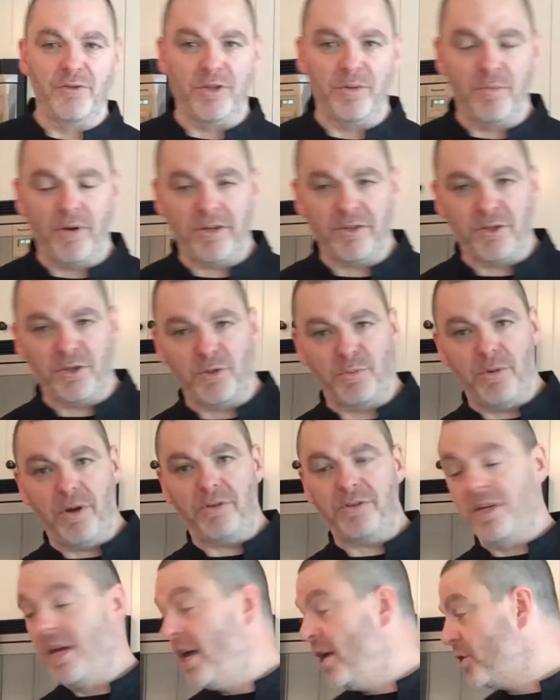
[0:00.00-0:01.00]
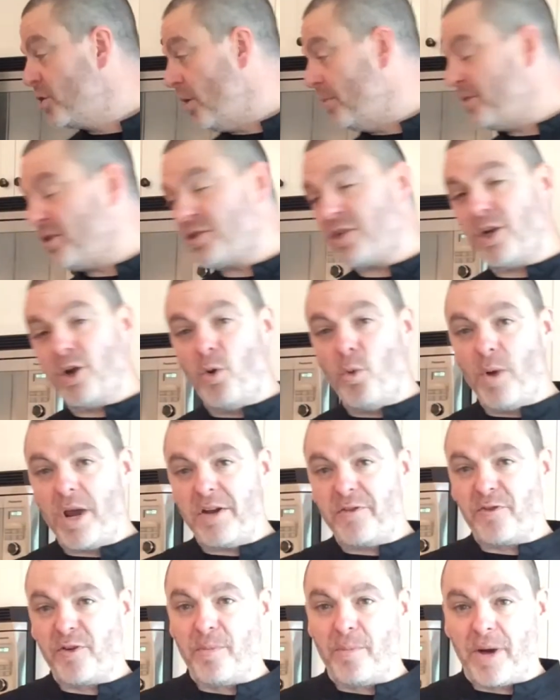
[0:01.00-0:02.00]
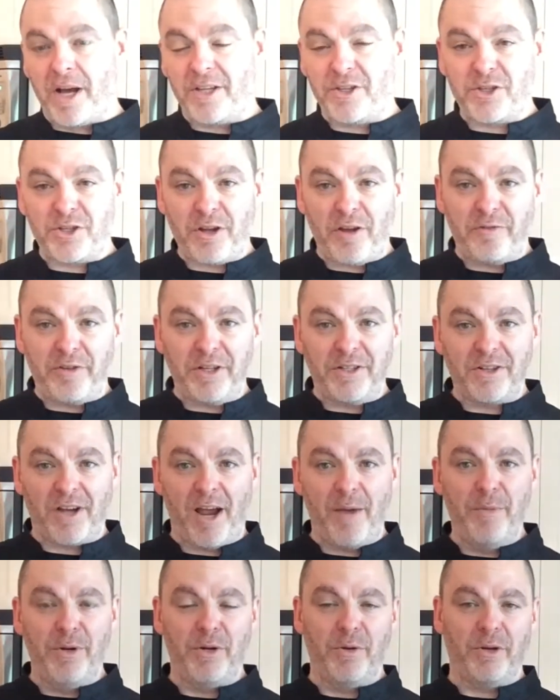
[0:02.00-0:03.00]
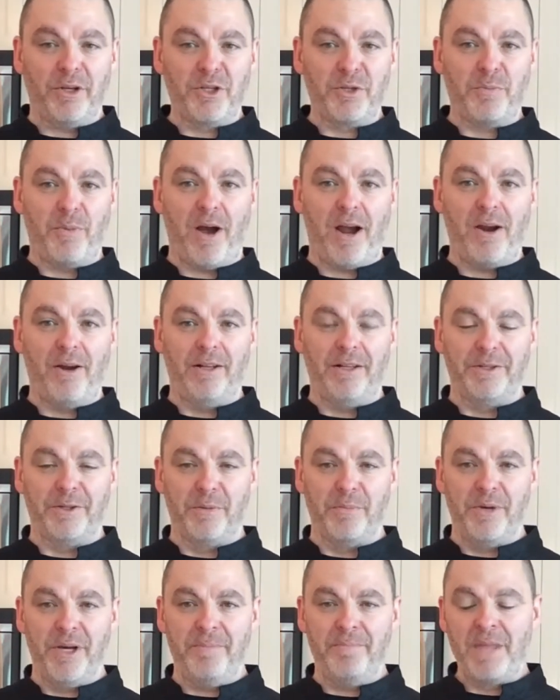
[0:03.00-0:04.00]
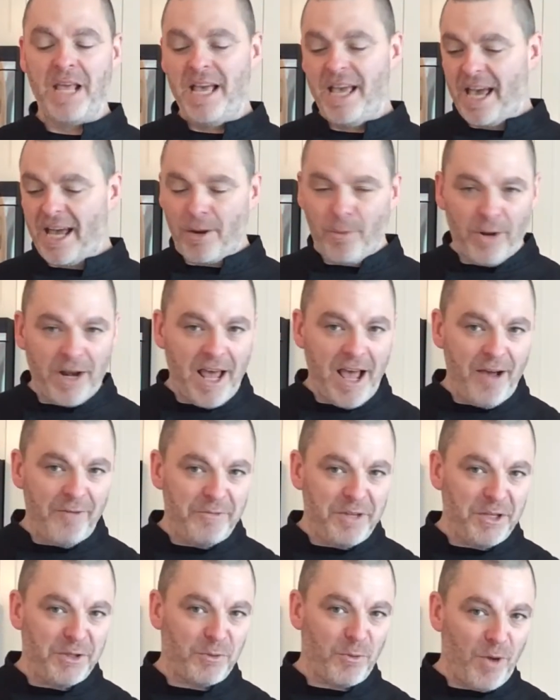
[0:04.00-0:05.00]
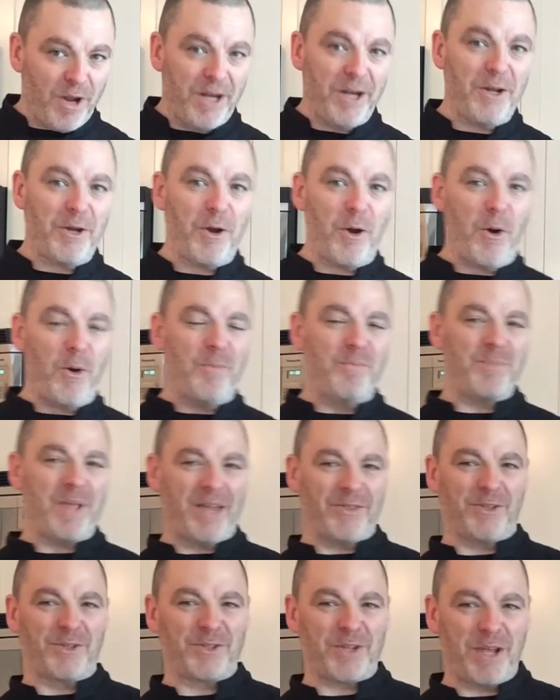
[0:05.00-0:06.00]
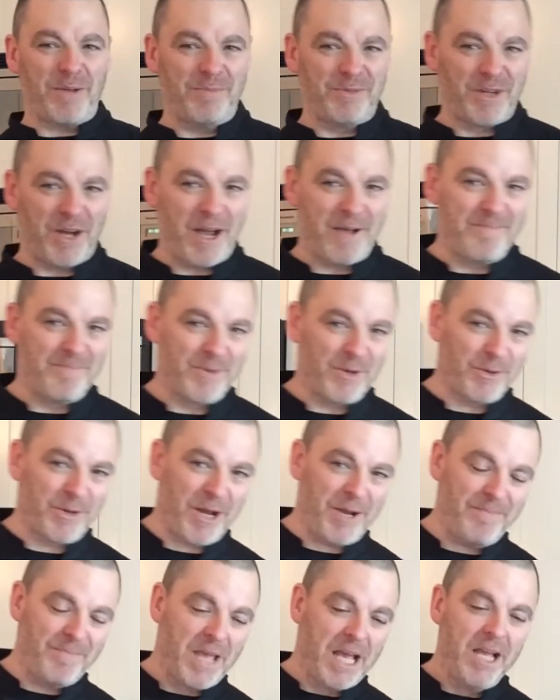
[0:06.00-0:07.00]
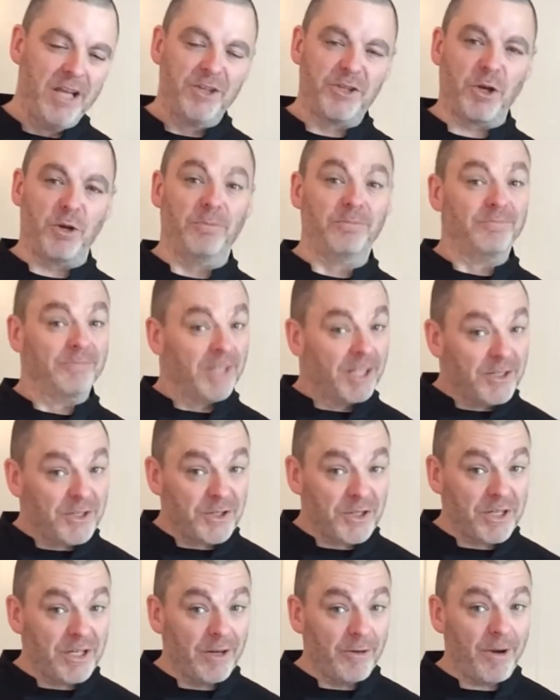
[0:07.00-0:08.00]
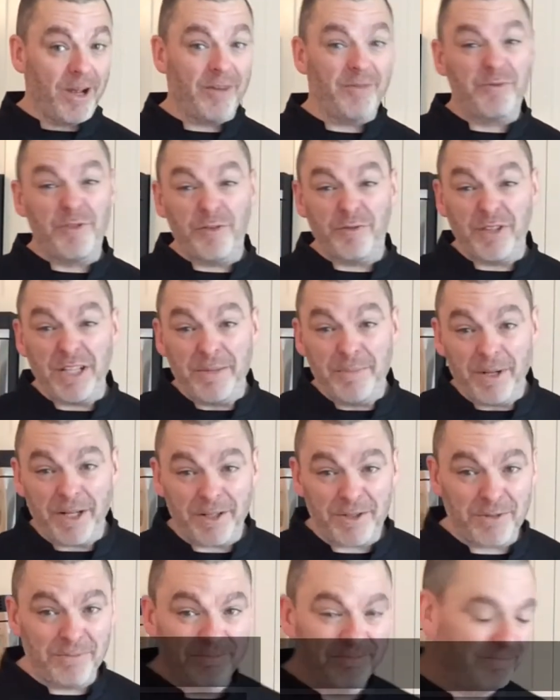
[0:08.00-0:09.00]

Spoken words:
for the Brussels sprouts. So I'm just going to wait for my stuffing timer to expire a little bit, and I want to have these ready to go at the same time, okay? So see you in around 15 minutes.